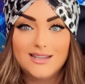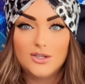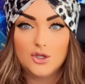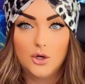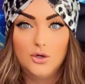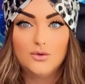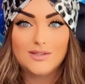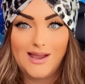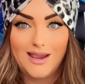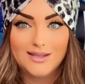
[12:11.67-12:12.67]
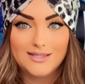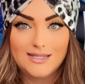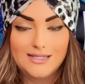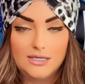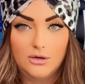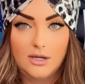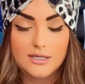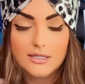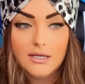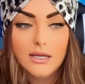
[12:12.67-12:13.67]
show you signs and
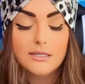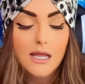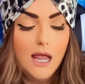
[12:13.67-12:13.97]
synchronicities.